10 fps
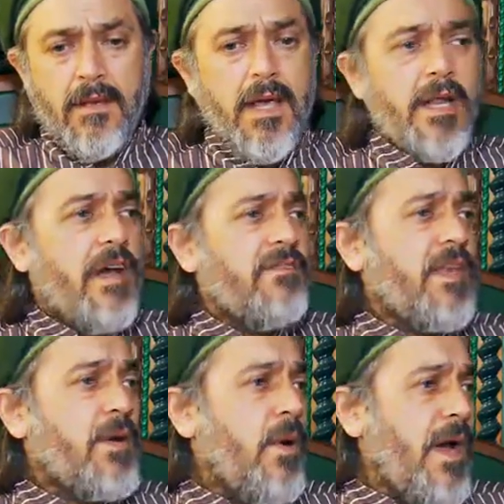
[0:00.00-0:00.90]
And
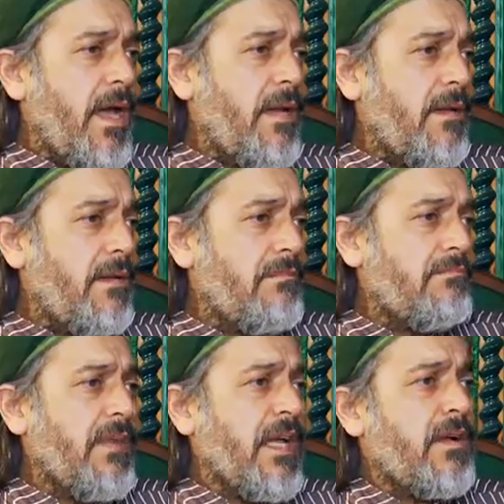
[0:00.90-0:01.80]
after a while,
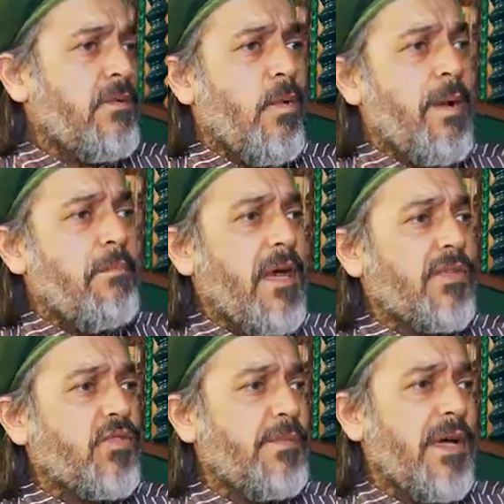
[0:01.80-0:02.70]
like 1
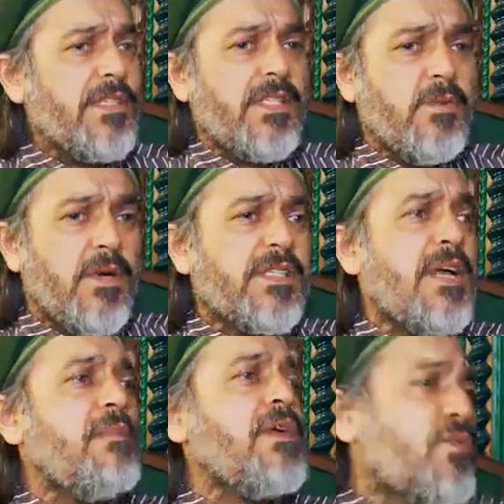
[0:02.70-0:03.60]
month, 2 months, he was
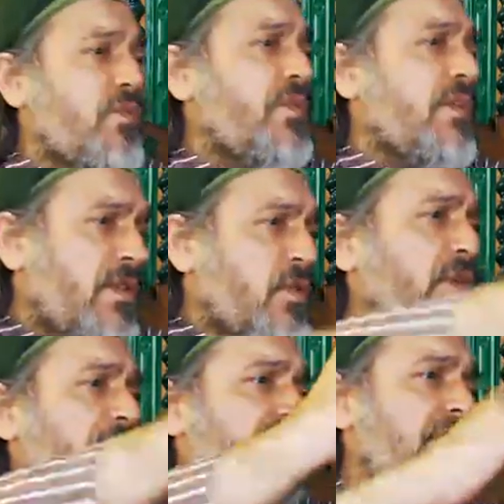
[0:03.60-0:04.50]
coming to
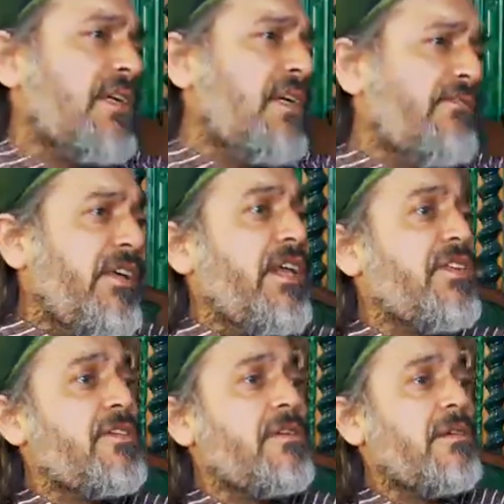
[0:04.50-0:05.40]
his
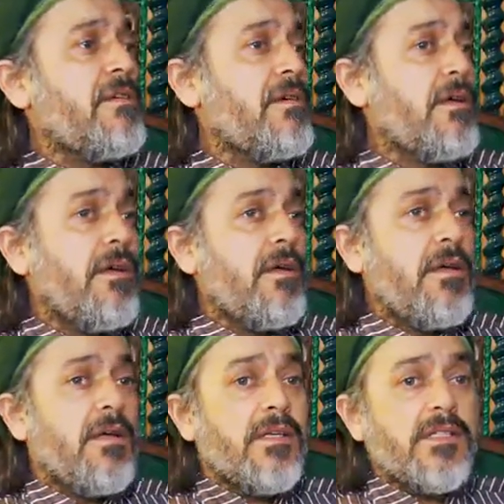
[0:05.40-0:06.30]
village.
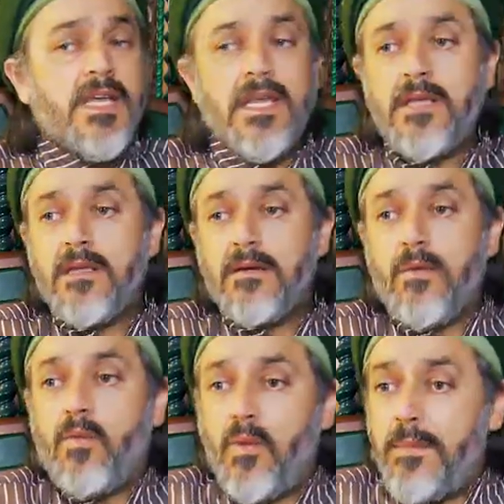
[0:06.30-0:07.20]
Say,
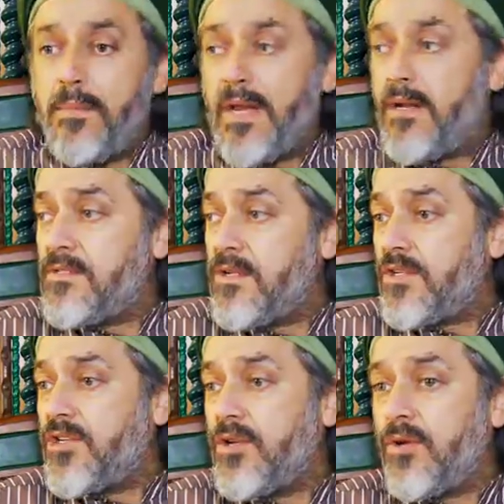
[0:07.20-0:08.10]
we've been
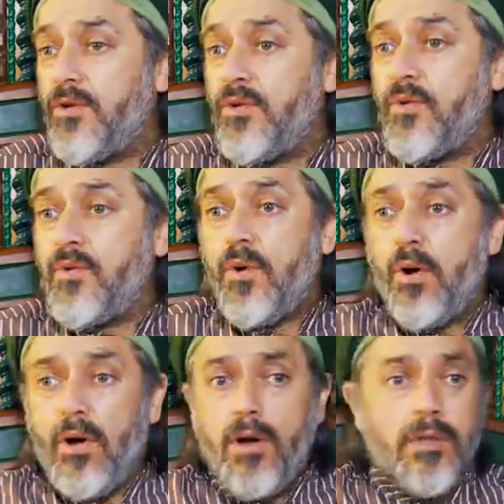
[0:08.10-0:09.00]
searching on you
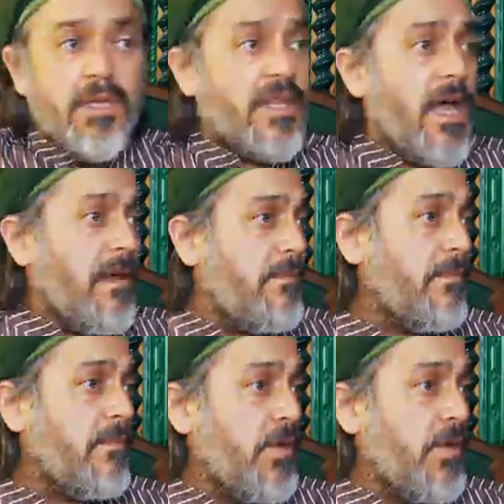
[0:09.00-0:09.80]
all the time.